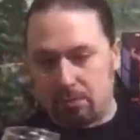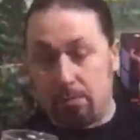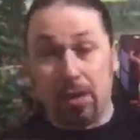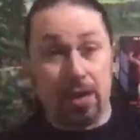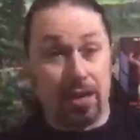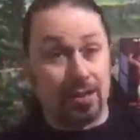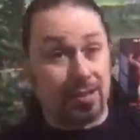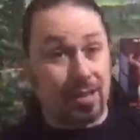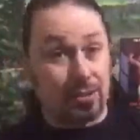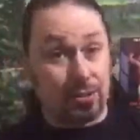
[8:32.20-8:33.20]
But it's
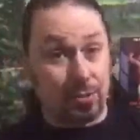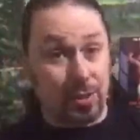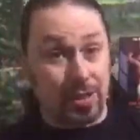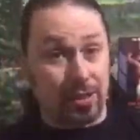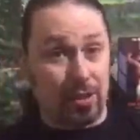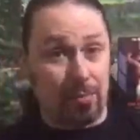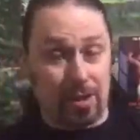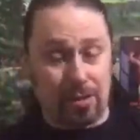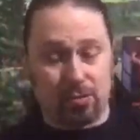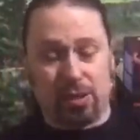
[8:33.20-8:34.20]
not too sweet. You know what I mean?
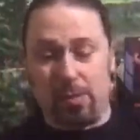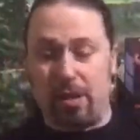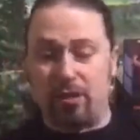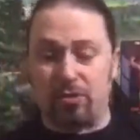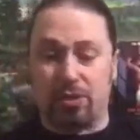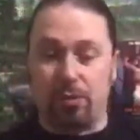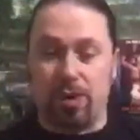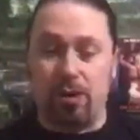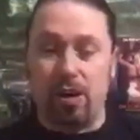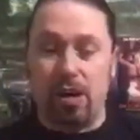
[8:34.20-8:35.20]
It's really balanced really
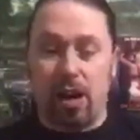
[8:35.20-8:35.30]
well.